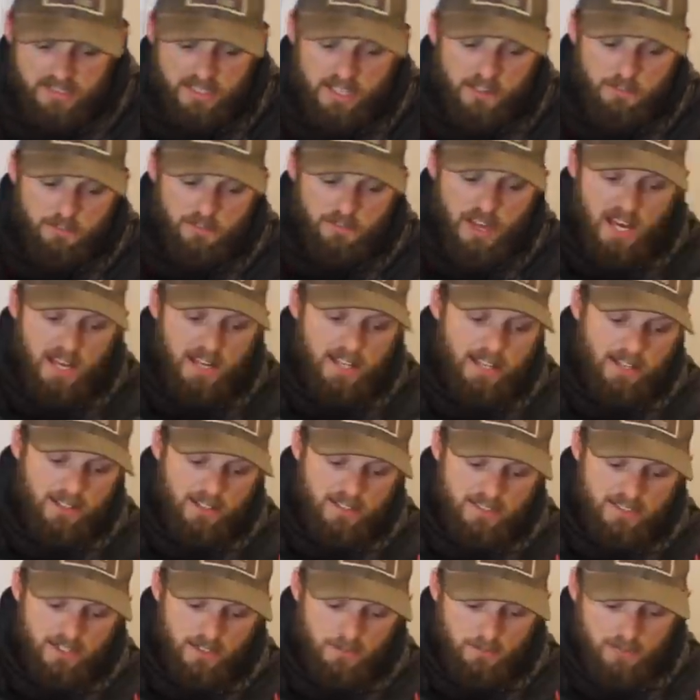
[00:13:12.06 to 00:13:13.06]
say a fathead
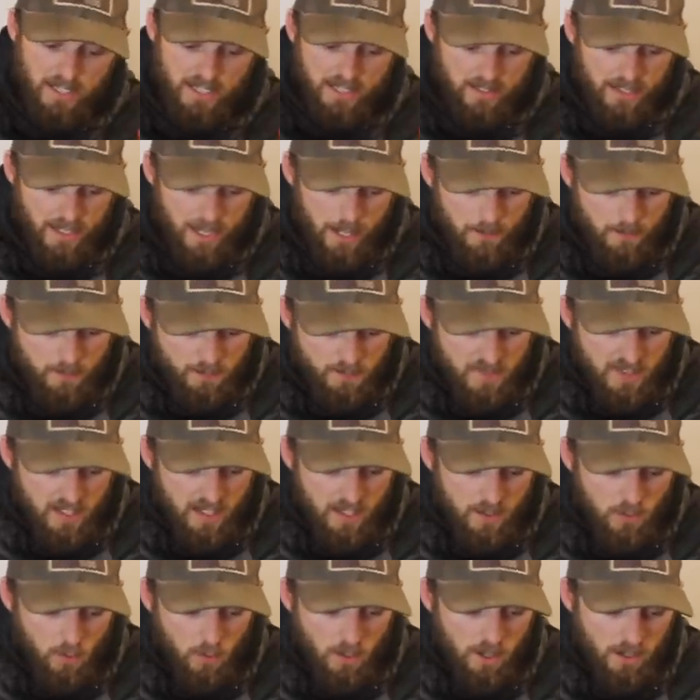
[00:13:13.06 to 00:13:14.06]
or something like that.
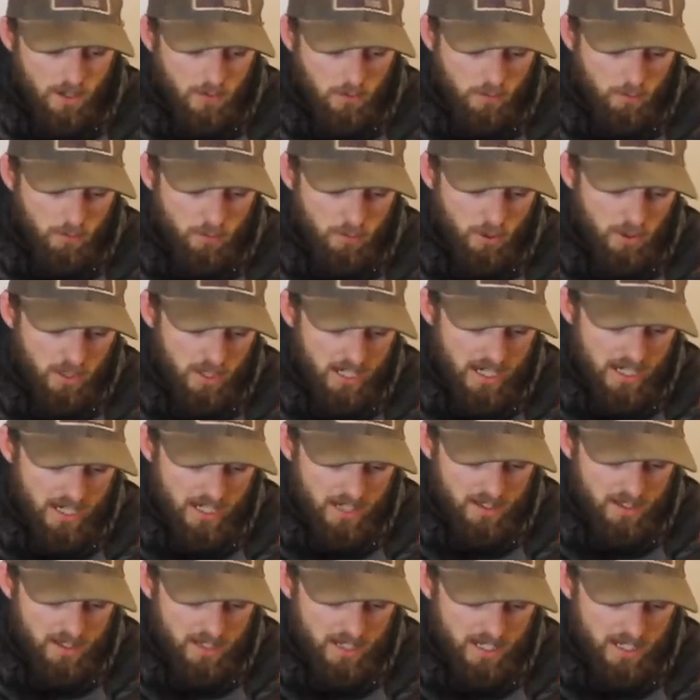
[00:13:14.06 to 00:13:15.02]
What I will put on